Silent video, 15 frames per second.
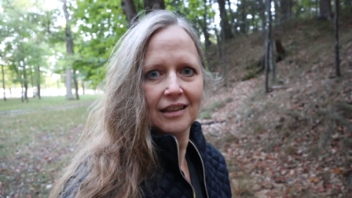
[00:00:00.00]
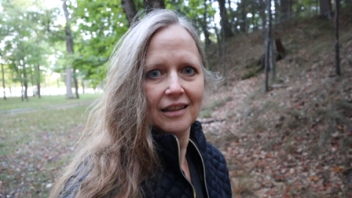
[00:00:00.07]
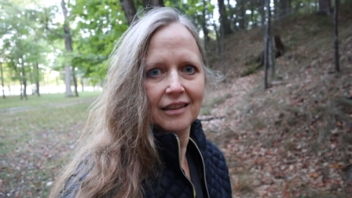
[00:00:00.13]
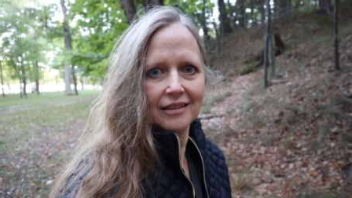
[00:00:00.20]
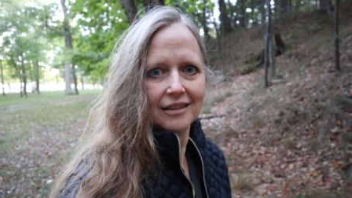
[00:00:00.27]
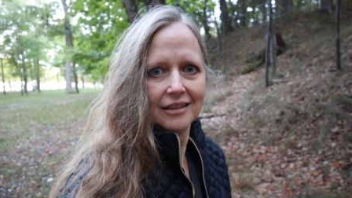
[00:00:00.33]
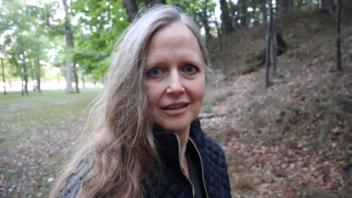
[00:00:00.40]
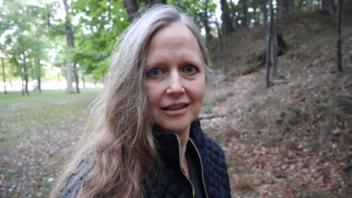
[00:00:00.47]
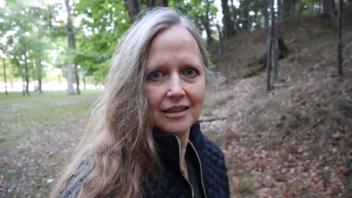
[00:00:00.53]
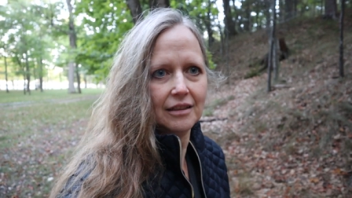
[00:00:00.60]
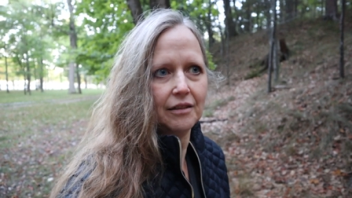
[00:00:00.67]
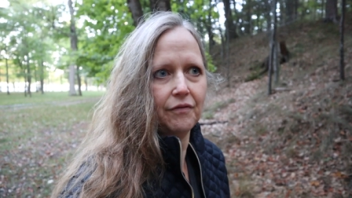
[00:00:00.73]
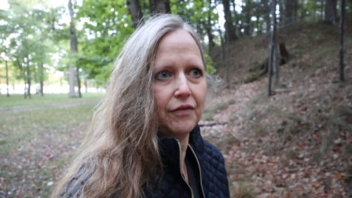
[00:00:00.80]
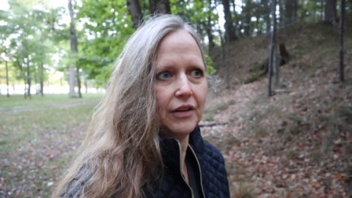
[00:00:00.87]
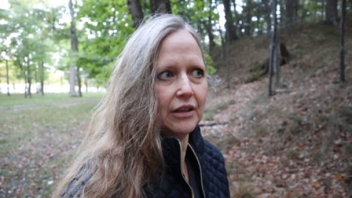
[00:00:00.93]
because it just
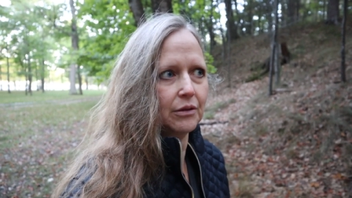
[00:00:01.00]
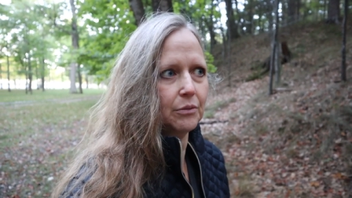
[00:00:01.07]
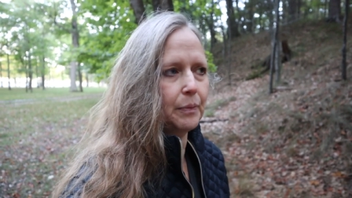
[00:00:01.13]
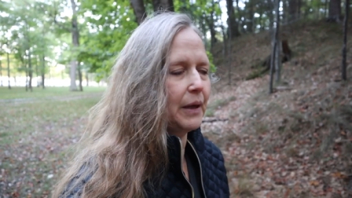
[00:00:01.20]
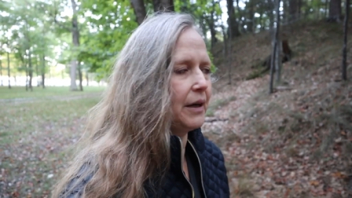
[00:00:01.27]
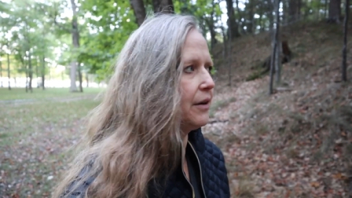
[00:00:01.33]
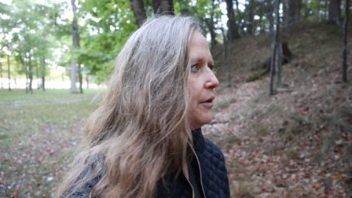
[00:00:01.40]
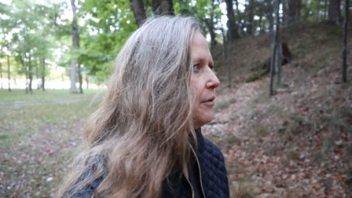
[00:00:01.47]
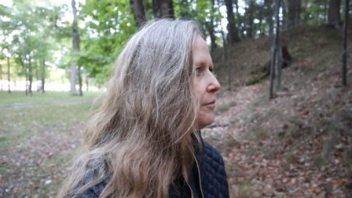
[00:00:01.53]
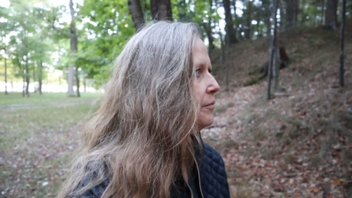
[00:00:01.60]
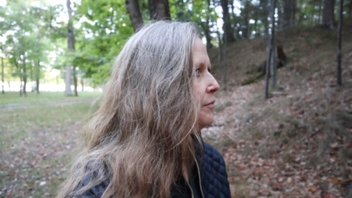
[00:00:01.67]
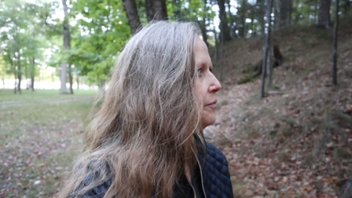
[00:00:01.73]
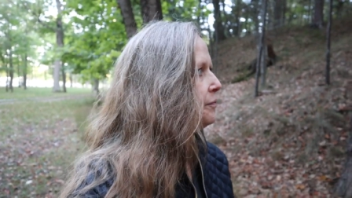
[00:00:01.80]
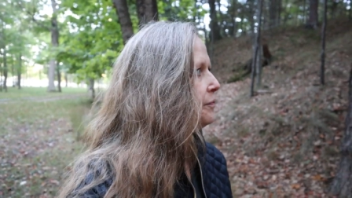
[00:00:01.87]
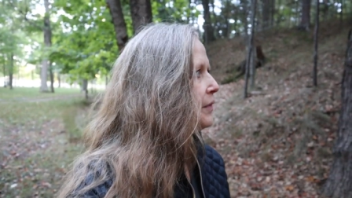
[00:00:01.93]
feels better
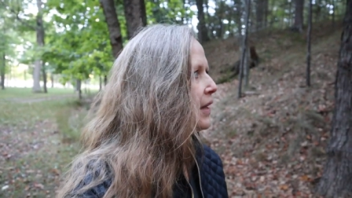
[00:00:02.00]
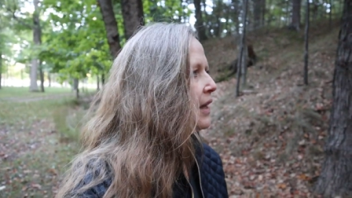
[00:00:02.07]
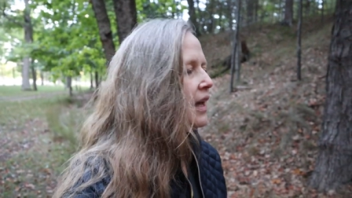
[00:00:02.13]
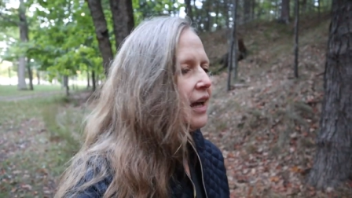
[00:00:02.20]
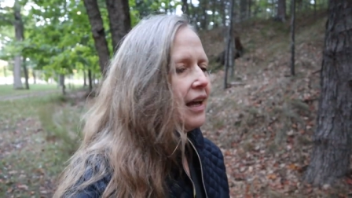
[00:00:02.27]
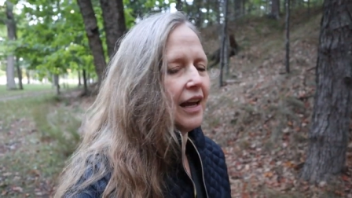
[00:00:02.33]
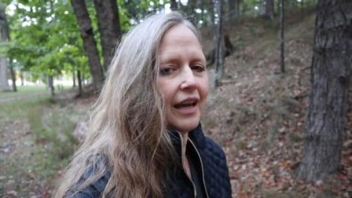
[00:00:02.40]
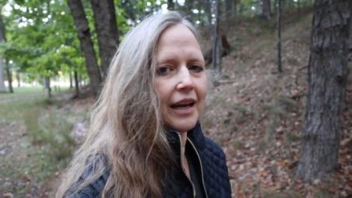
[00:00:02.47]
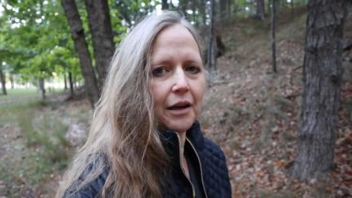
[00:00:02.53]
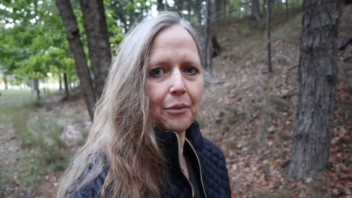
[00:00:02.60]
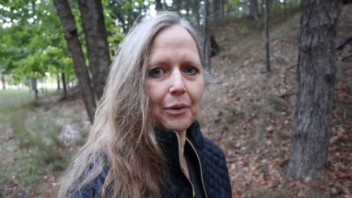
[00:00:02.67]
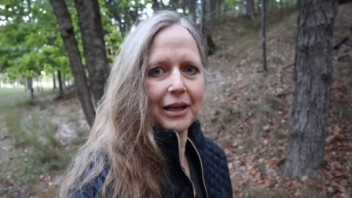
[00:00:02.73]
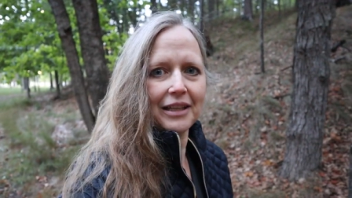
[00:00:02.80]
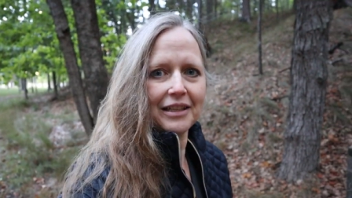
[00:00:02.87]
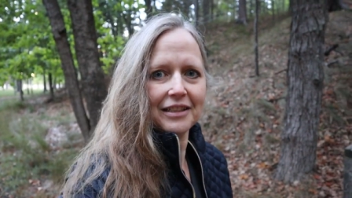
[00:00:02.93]

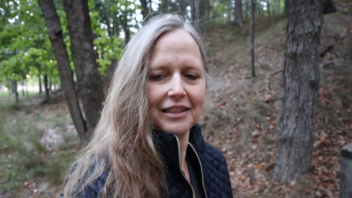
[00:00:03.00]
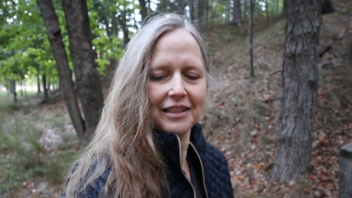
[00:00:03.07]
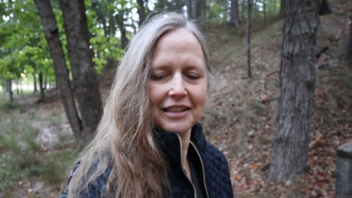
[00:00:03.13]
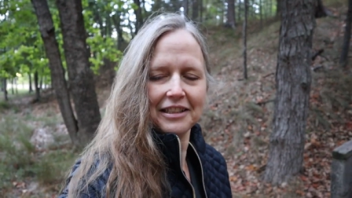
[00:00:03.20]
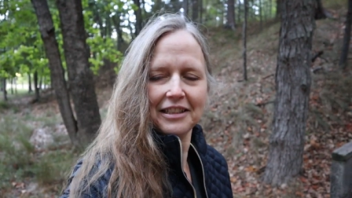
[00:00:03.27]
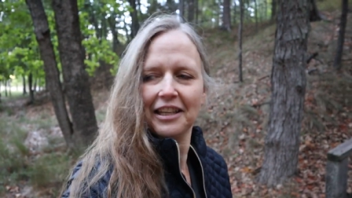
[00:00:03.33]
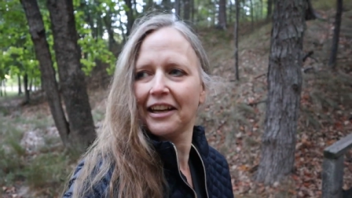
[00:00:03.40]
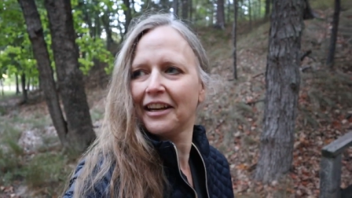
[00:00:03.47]
anyway, since